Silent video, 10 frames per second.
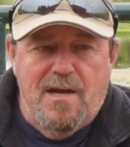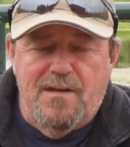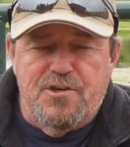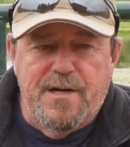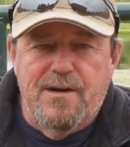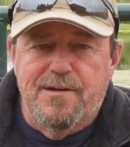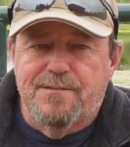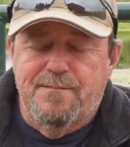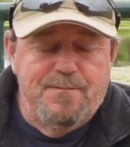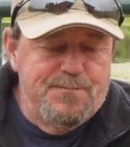Trigger,
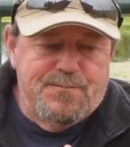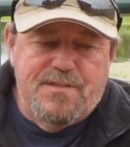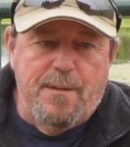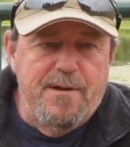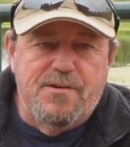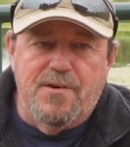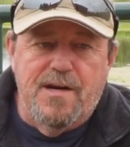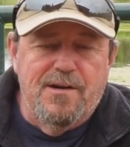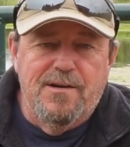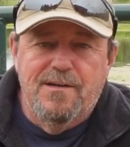Timony
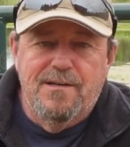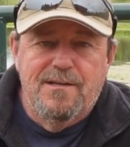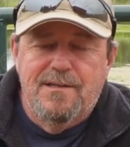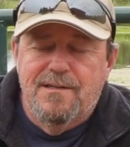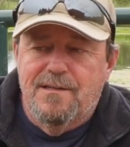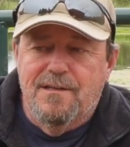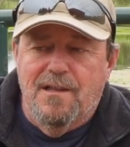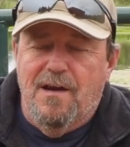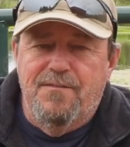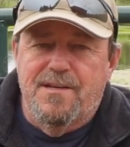trigger.
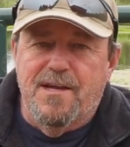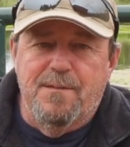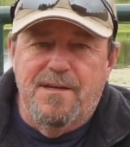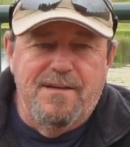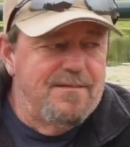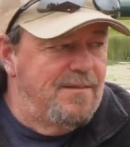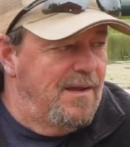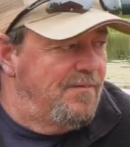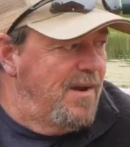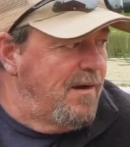Love the Timonies. They
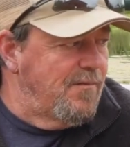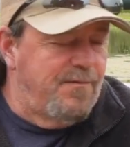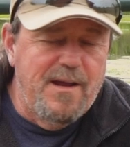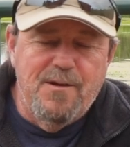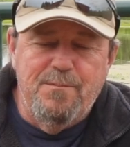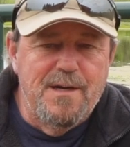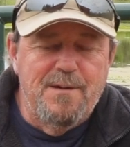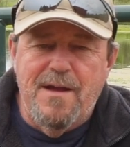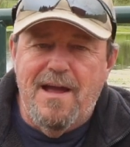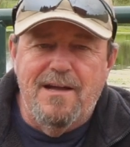have never failed me in a
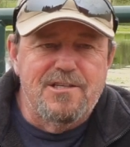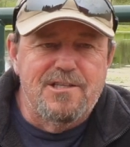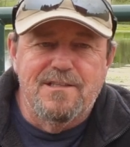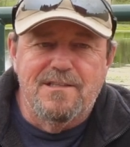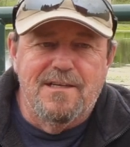match.